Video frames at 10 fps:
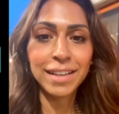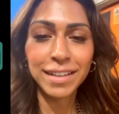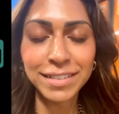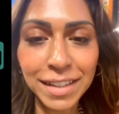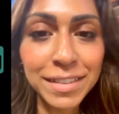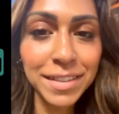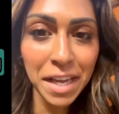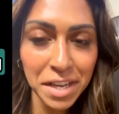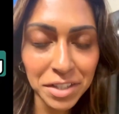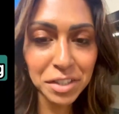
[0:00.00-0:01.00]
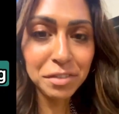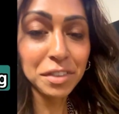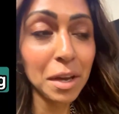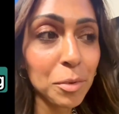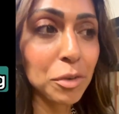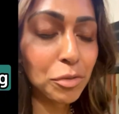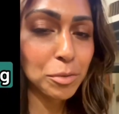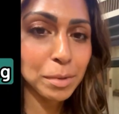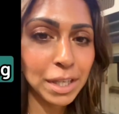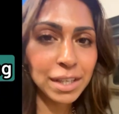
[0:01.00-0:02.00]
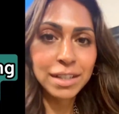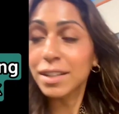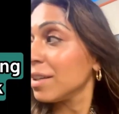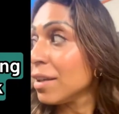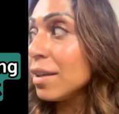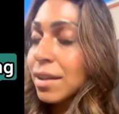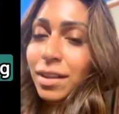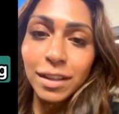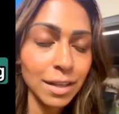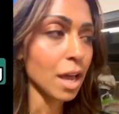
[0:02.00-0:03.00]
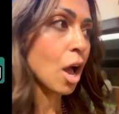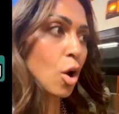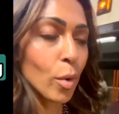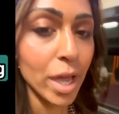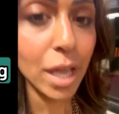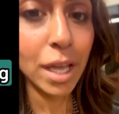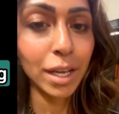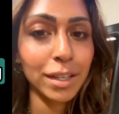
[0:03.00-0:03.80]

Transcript: Sunset, shift time on for me. Away!